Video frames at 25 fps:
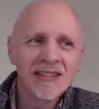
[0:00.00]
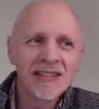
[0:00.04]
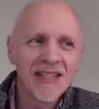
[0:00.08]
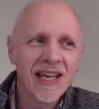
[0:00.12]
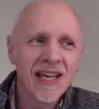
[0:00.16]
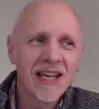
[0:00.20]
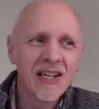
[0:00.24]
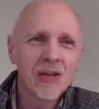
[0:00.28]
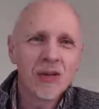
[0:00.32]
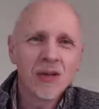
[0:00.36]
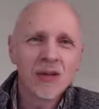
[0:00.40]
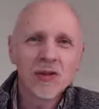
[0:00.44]

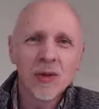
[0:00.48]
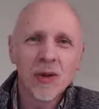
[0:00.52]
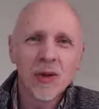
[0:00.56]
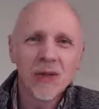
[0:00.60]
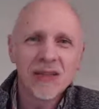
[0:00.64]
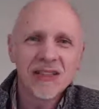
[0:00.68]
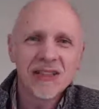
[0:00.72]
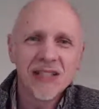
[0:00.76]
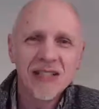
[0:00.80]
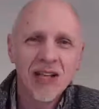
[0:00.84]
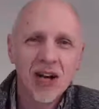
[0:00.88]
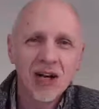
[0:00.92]
10 or
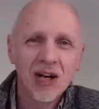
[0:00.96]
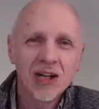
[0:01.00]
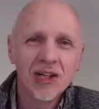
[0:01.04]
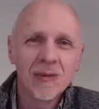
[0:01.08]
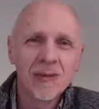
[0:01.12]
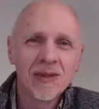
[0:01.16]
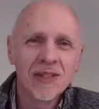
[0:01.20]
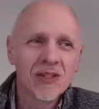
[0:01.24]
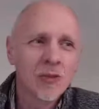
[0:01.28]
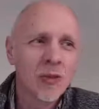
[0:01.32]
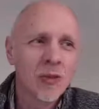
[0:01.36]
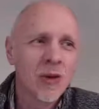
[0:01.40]
20
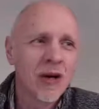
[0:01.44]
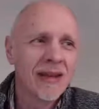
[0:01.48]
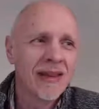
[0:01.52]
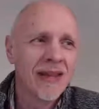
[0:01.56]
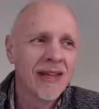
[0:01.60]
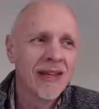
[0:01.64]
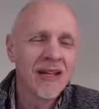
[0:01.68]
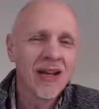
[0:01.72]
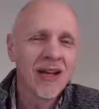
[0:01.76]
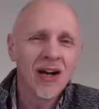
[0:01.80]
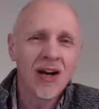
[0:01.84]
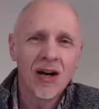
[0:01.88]
arguments why
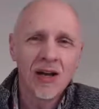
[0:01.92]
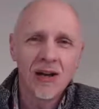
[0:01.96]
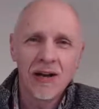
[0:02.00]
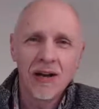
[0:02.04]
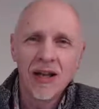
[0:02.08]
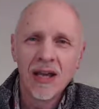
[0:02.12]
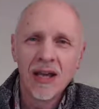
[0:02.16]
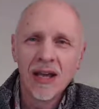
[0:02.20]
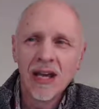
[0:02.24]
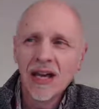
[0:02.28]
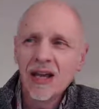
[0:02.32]
they can't,